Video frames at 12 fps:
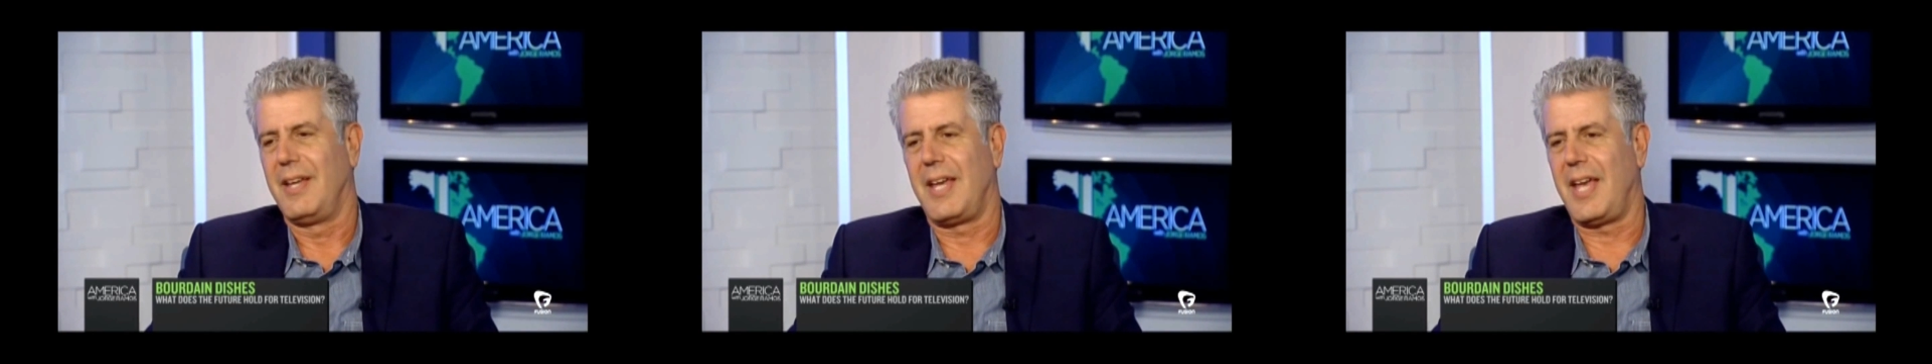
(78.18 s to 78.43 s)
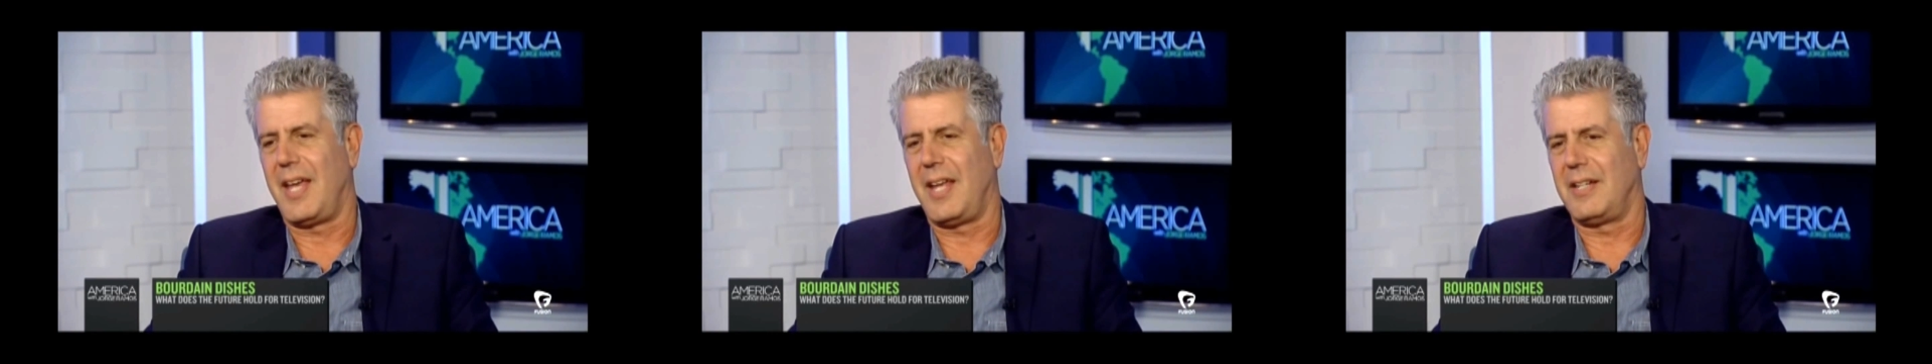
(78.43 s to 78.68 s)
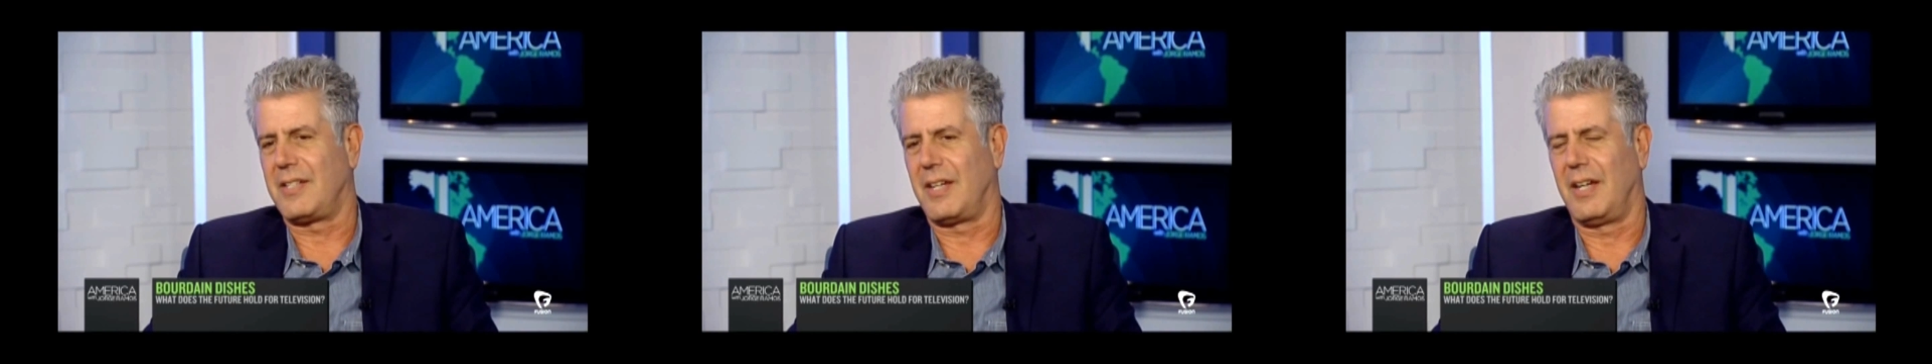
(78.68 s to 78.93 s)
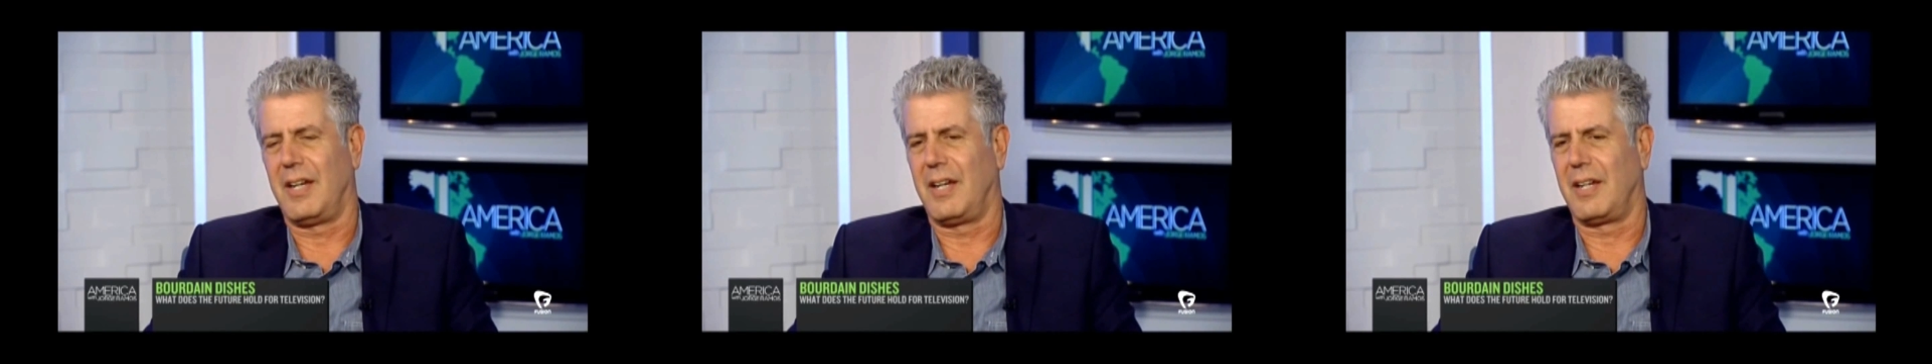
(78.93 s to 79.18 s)
and
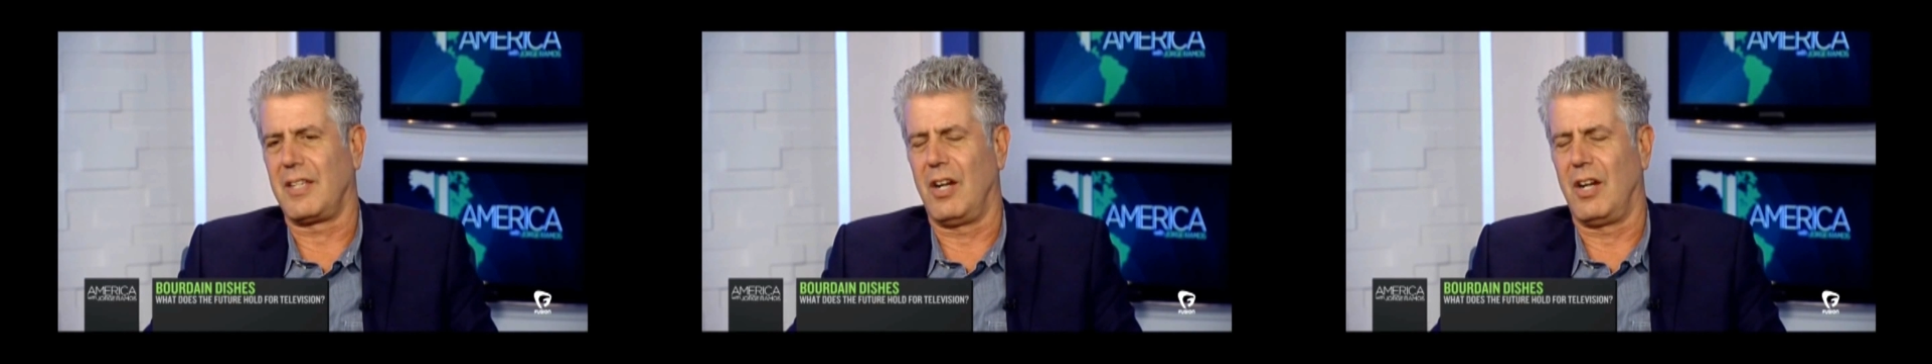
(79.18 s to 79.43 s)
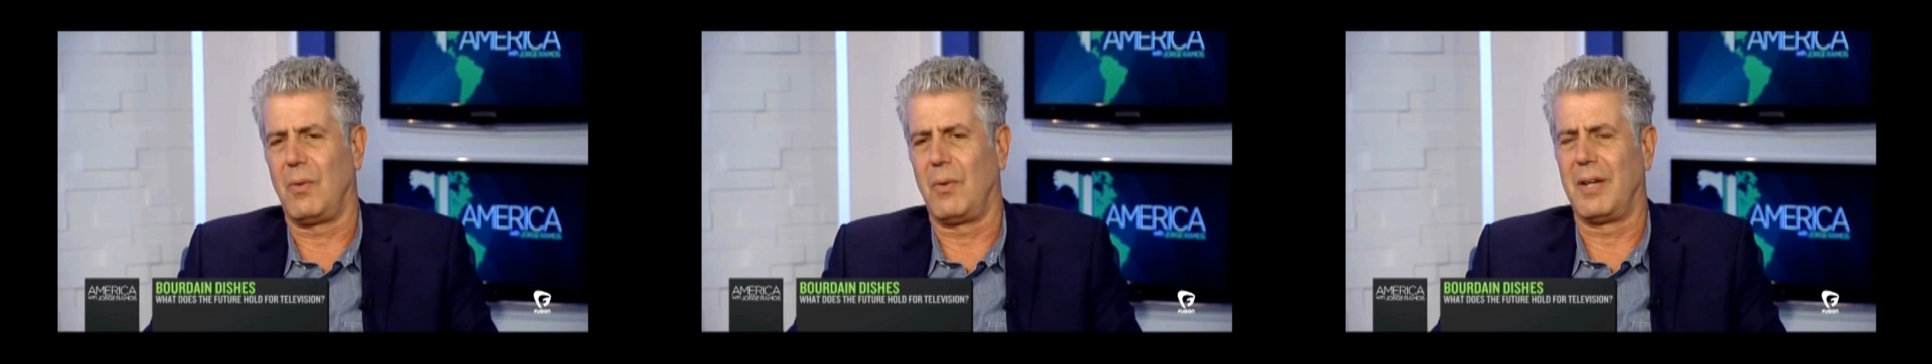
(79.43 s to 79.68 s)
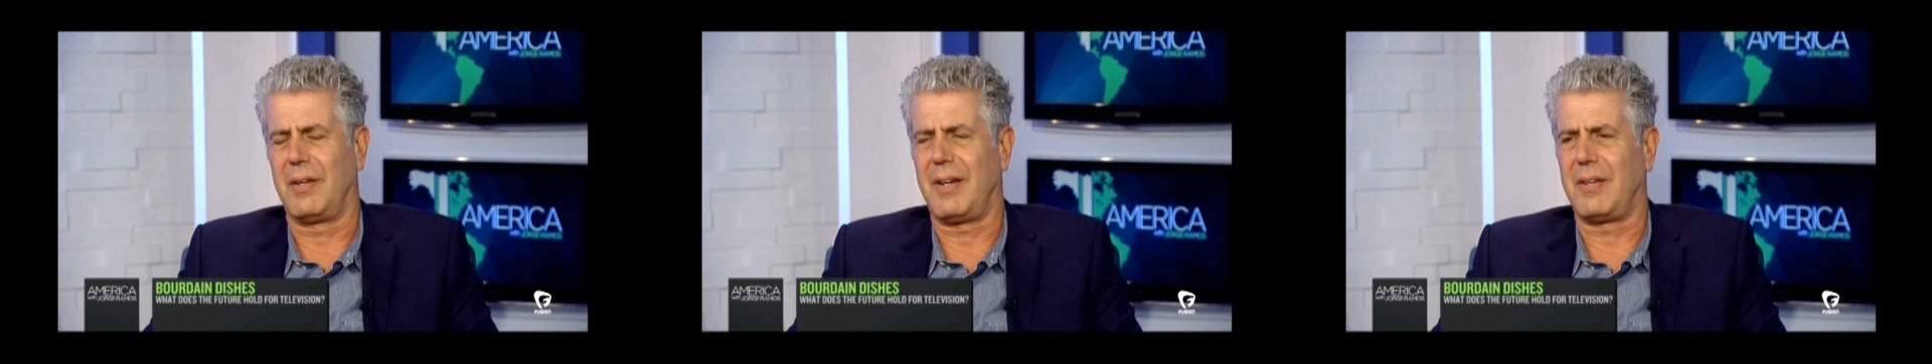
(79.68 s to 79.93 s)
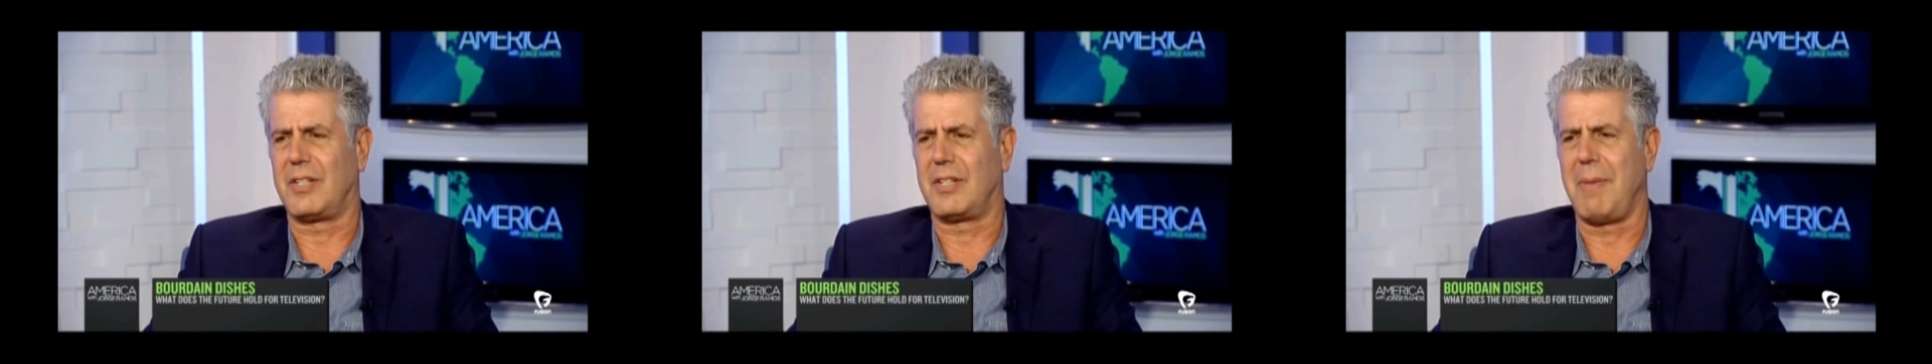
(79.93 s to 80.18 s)
uh, you know uh,
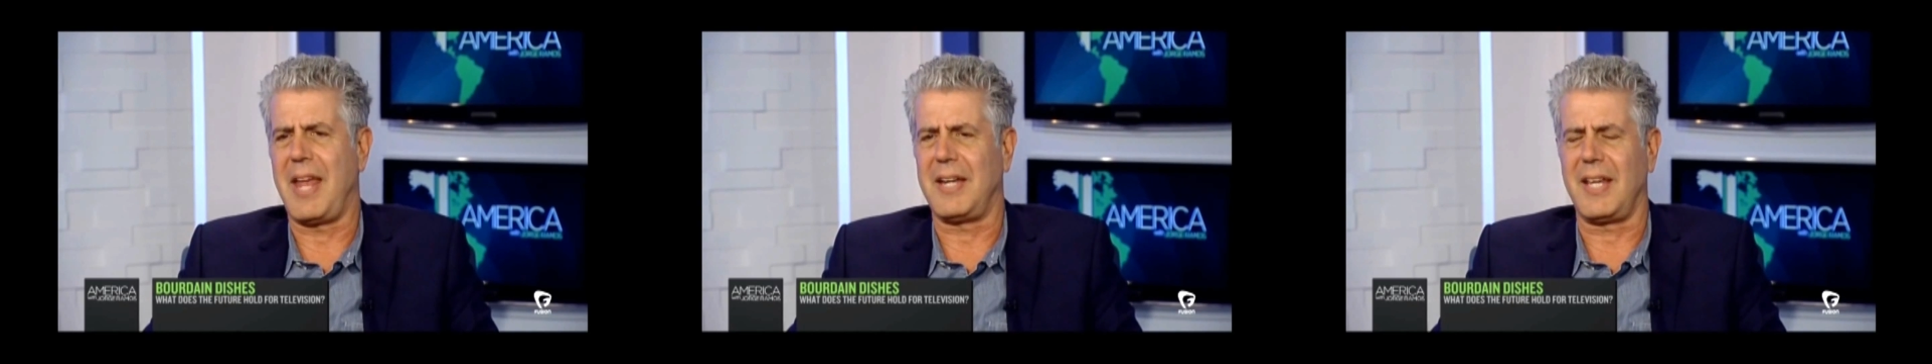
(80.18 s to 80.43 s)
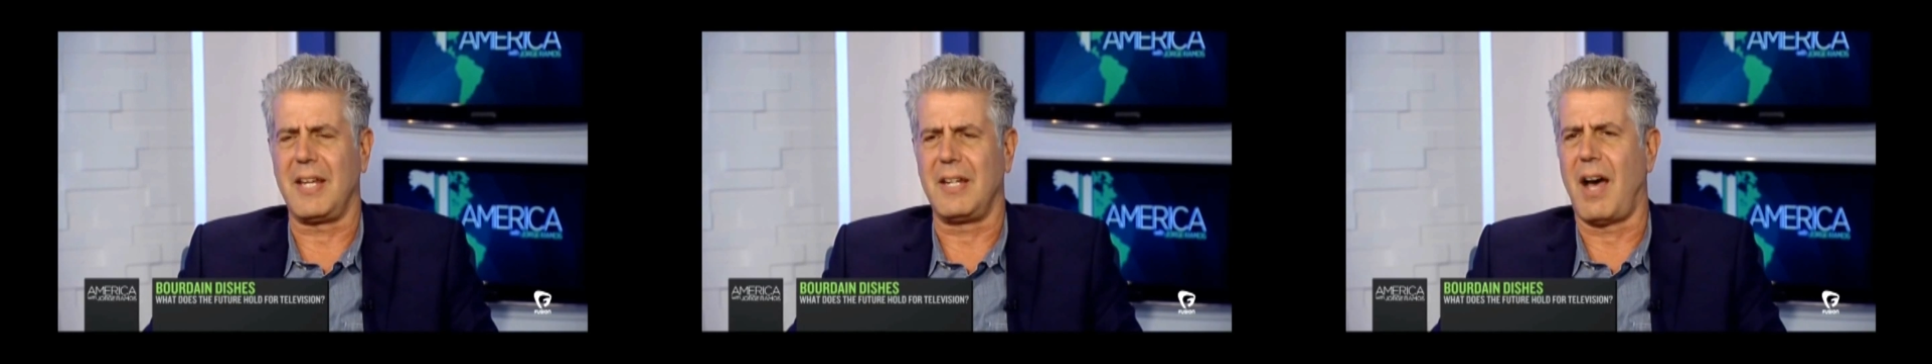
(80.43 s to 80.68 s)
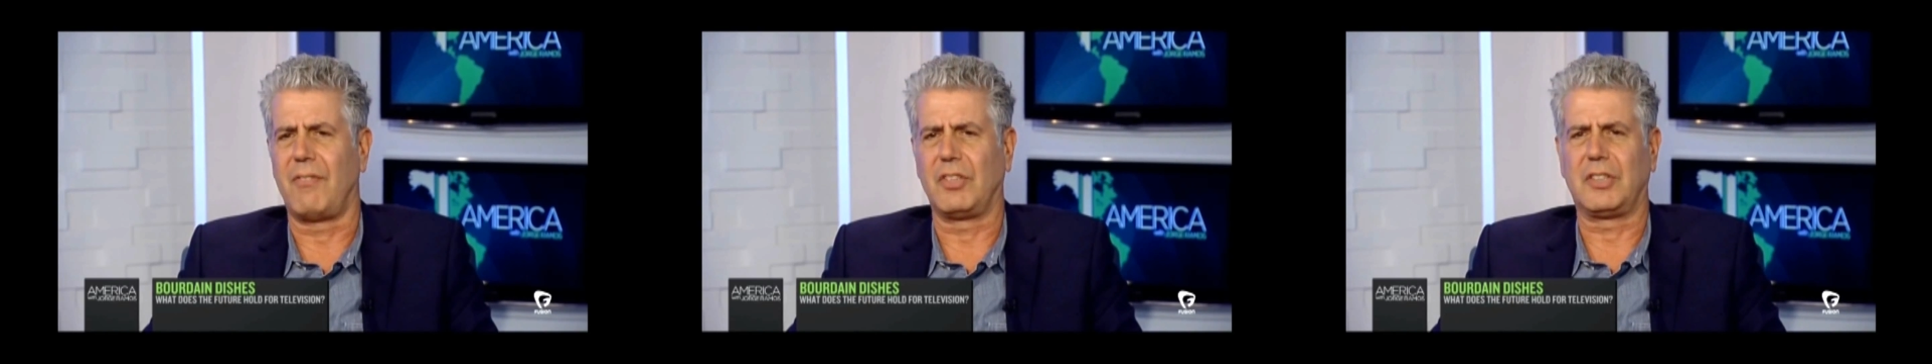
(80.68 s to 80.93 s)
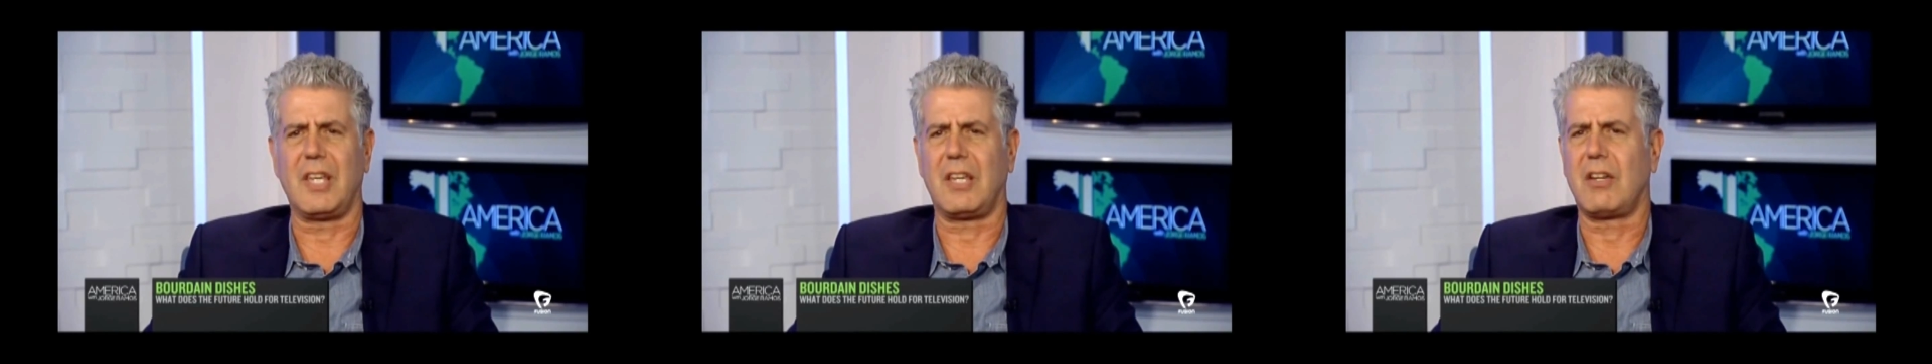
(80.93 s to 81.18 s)
demanding
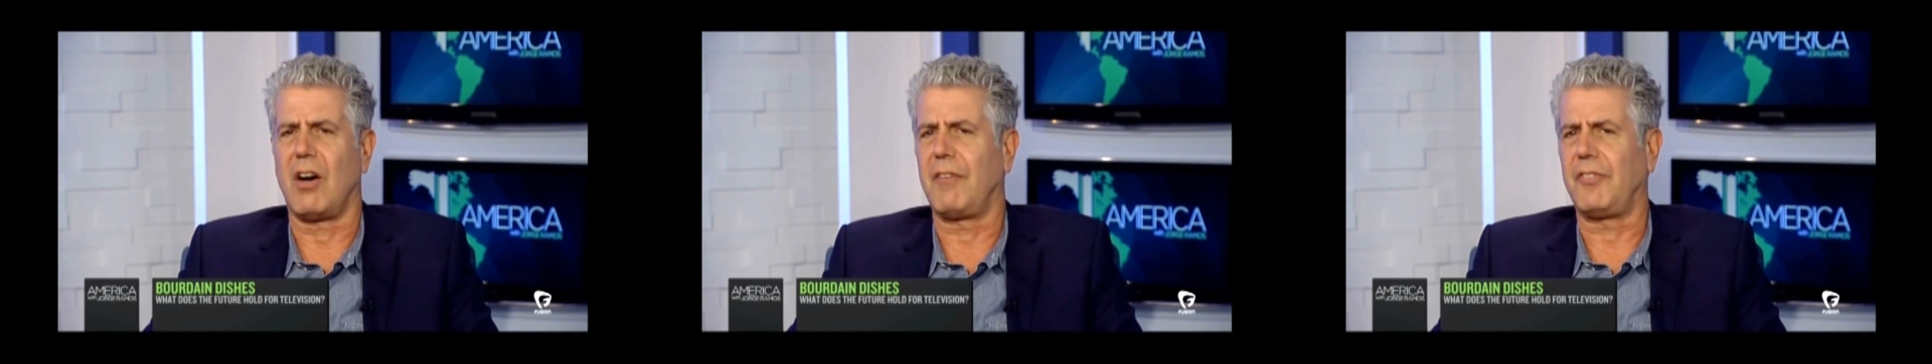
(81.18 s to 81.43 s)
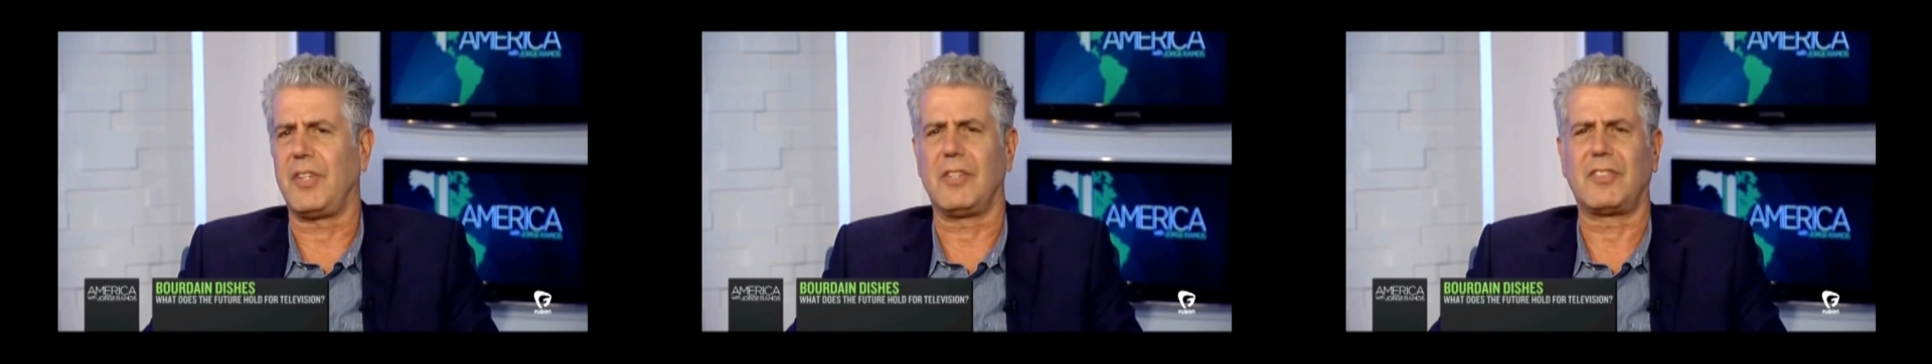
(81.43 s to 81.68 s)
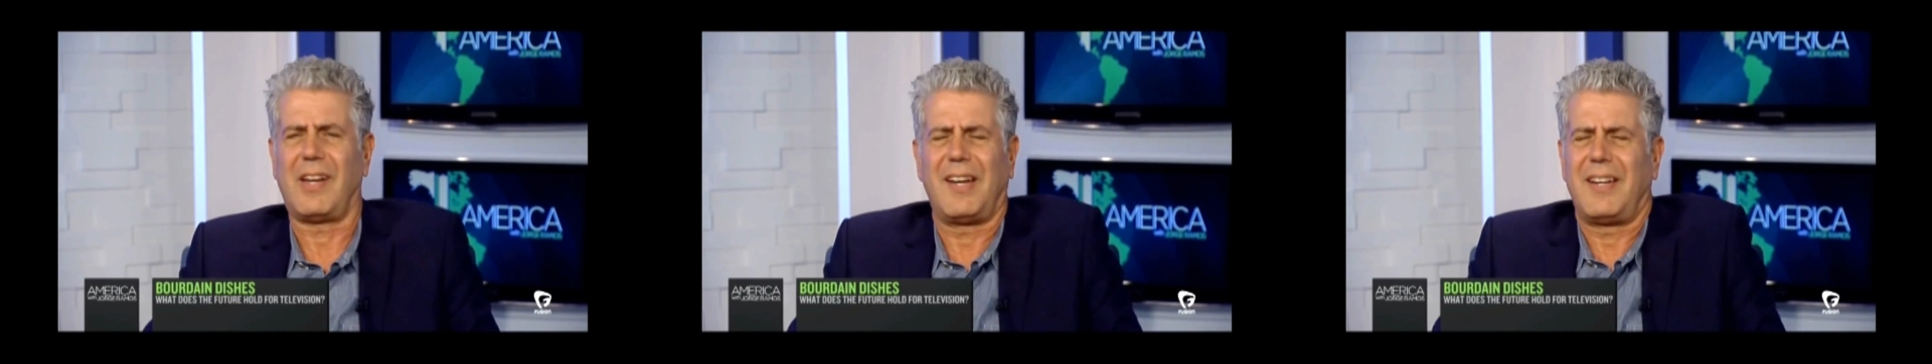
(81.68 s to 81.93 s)
novelty coffees. Uh,